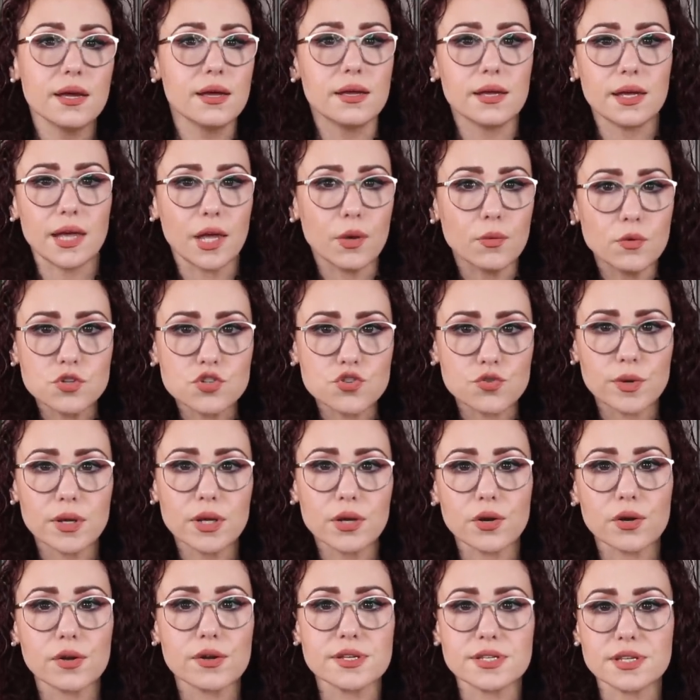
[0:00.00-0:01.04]
He would treat
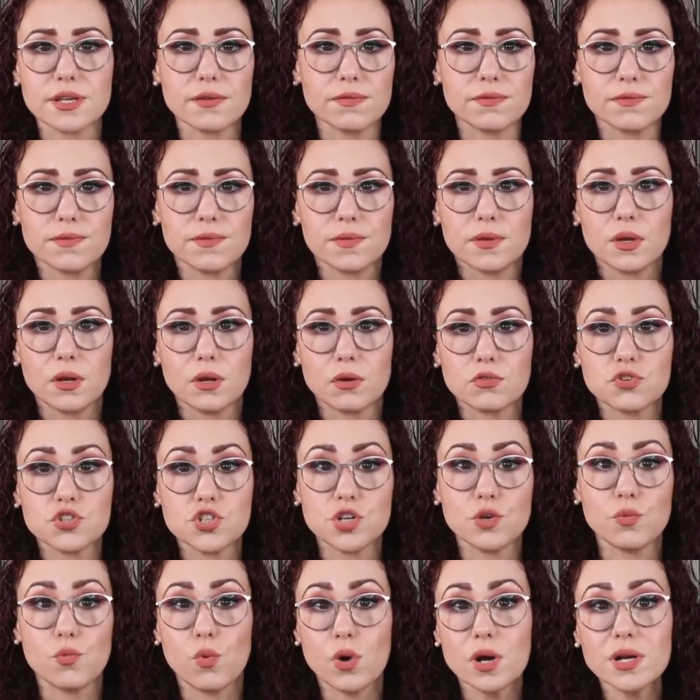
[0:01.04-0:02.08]
her as if, you know,
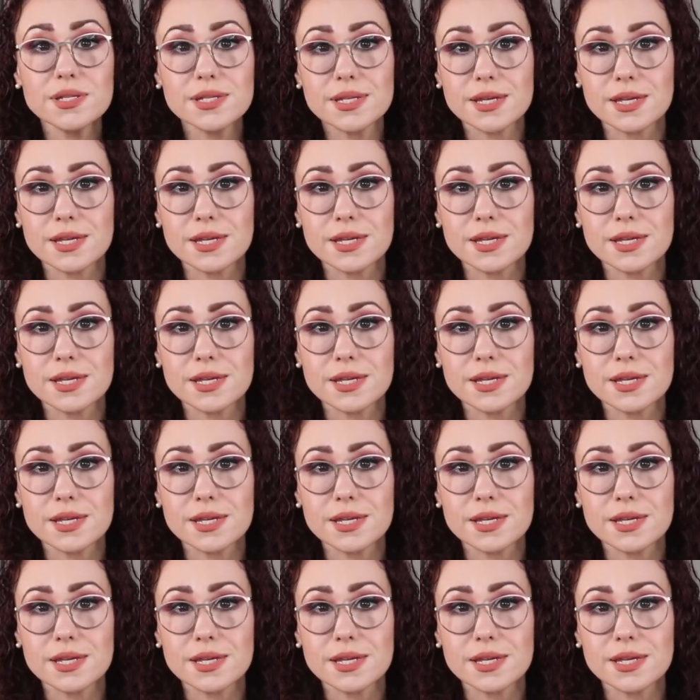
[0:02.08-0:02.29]
she was